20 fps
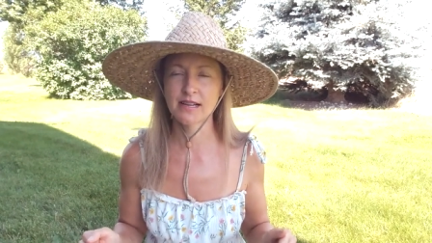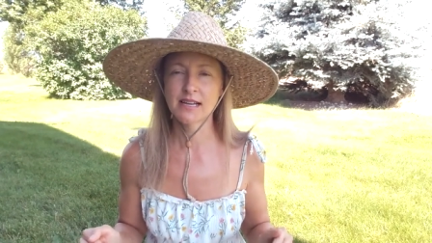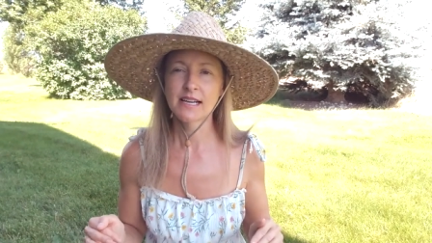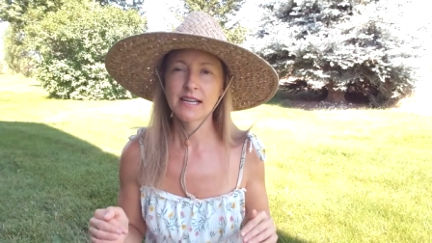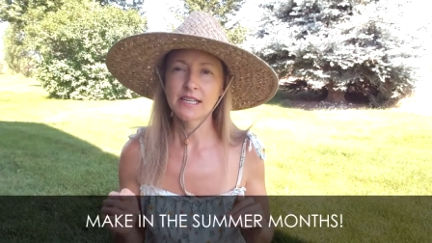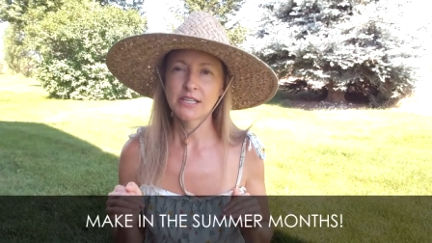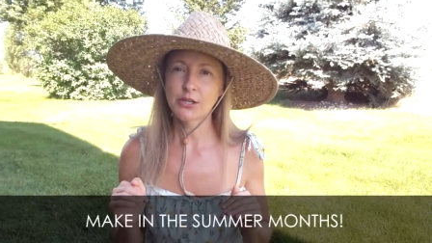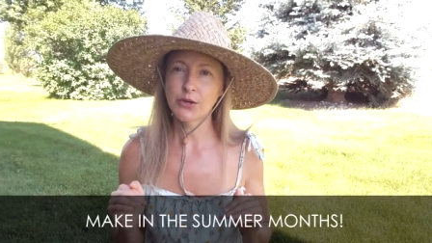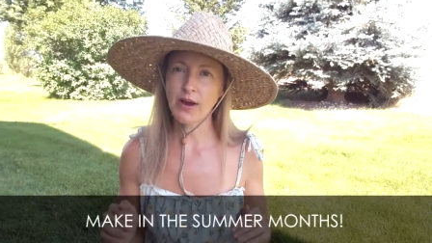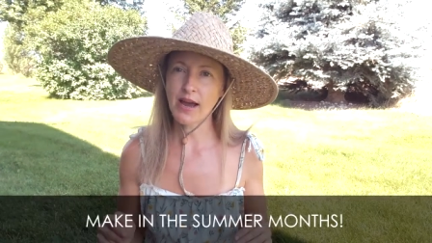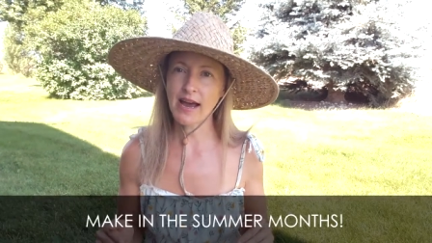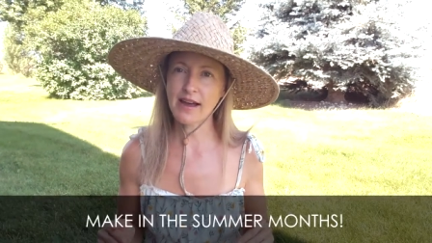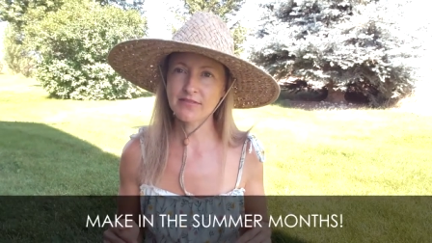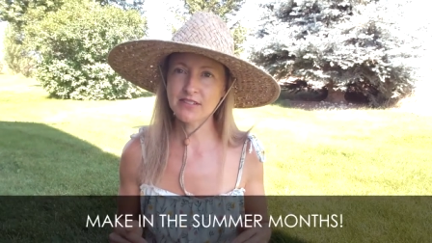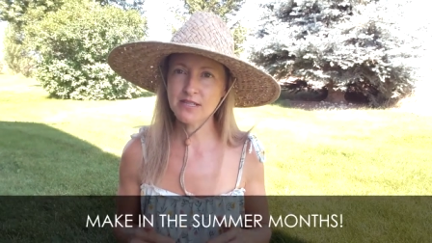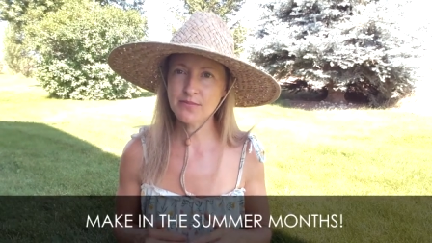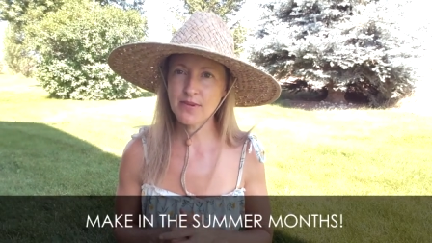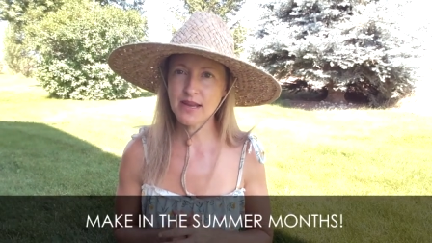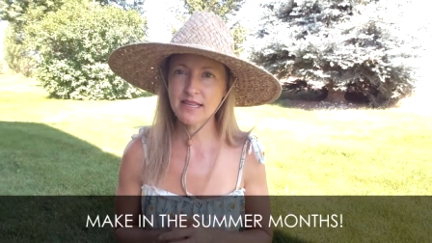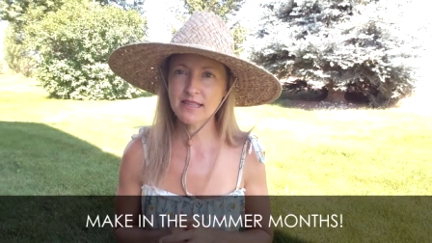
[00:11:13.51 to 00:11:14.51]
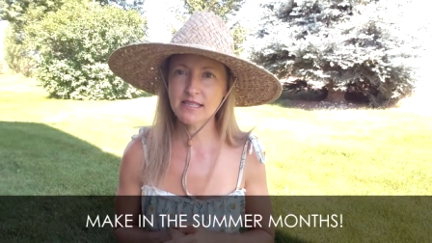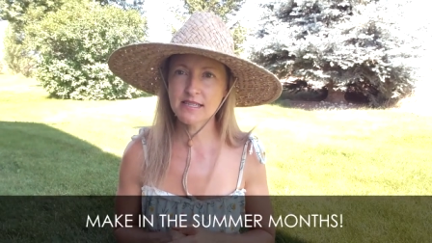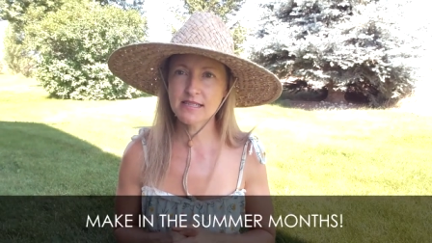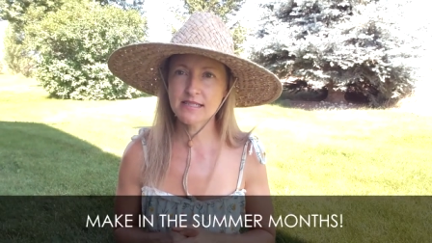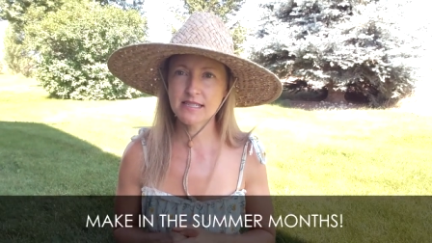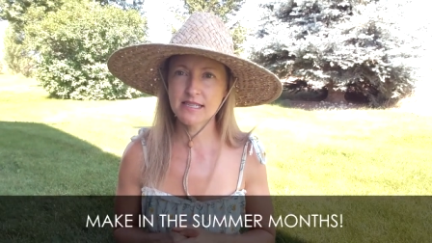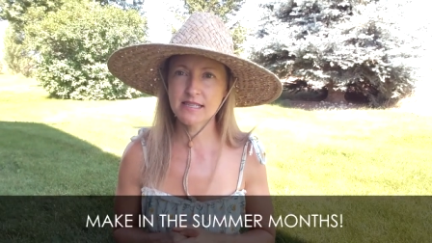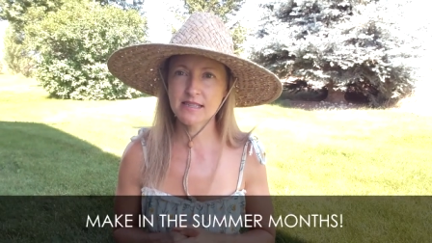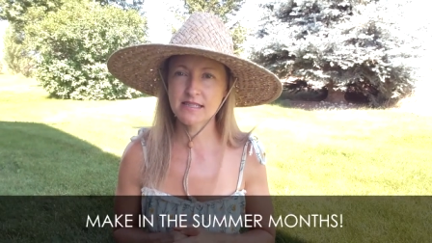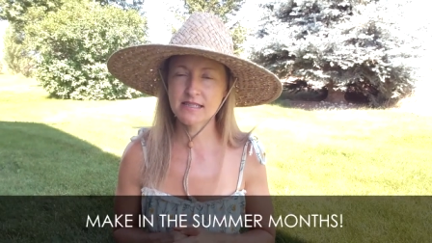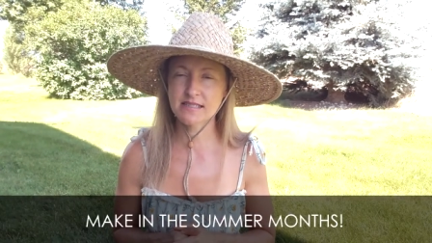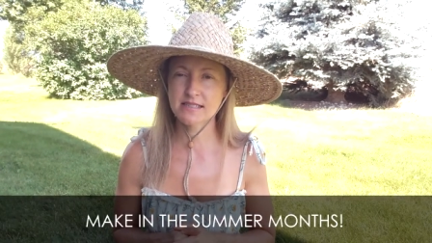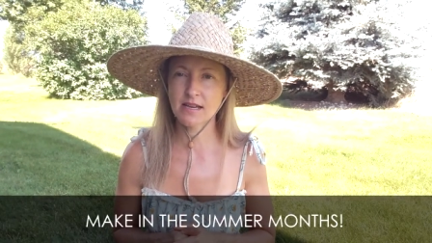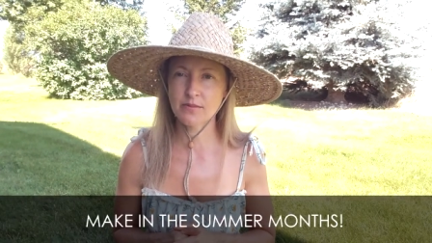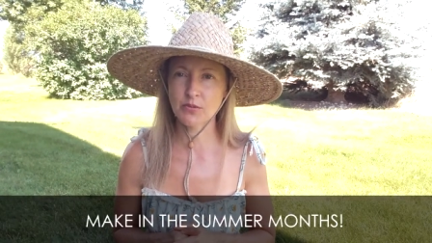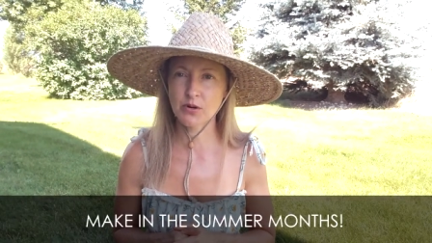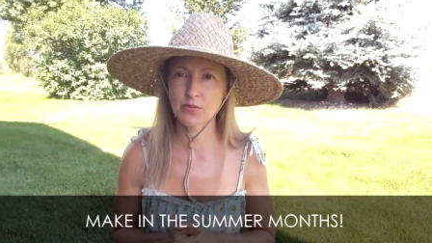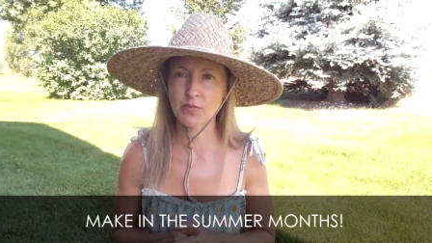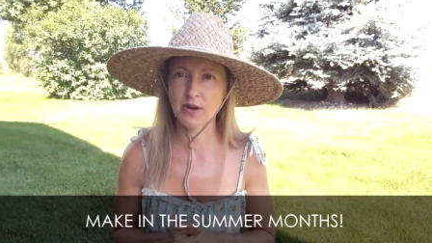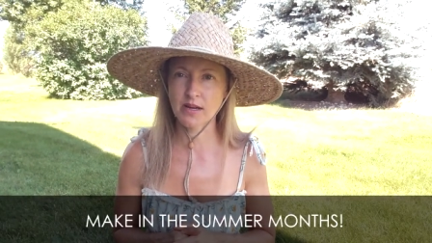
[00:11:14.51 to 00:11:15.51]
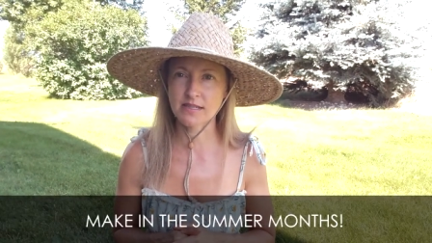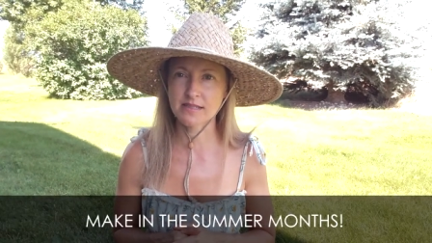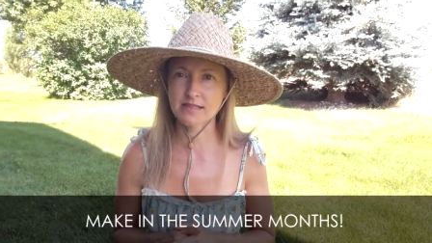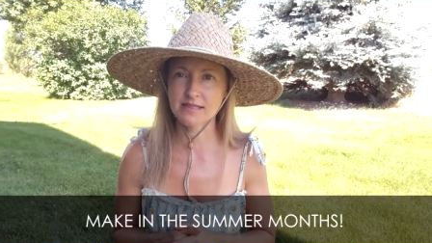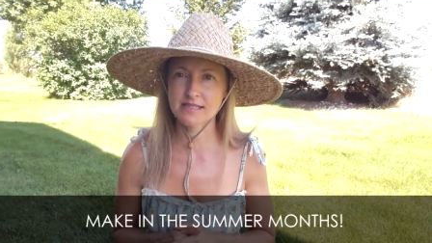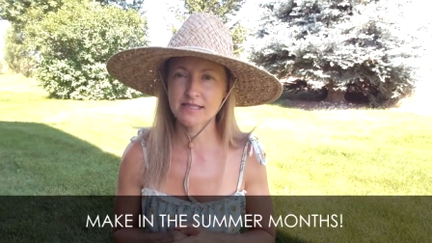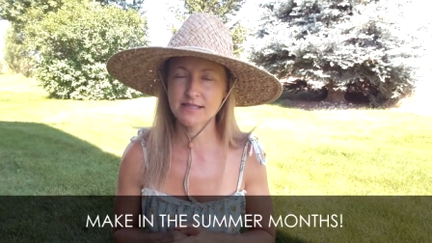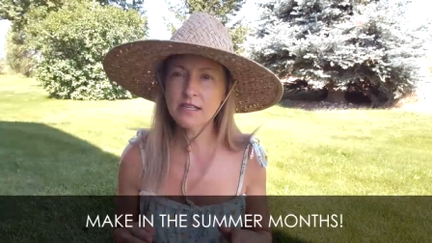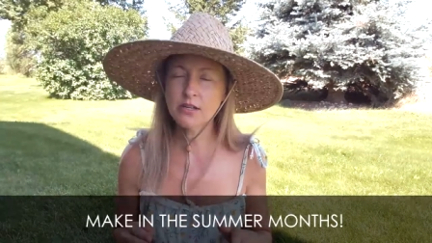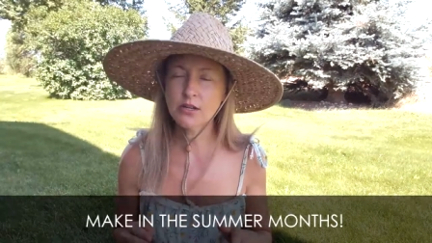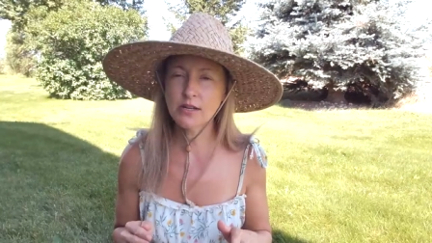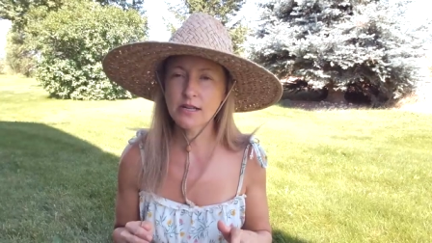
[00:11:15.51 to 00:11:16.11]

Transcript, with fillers: You have to make these in the summer months.